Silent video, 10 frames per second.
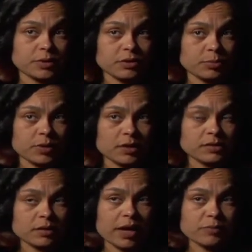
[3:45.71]
We do
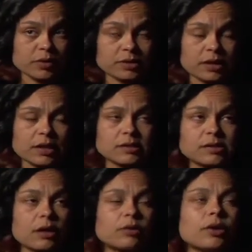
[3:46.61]
burlesque to live music. And
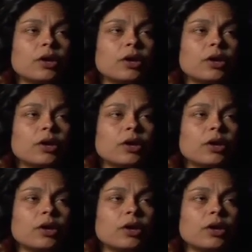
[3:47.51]
so,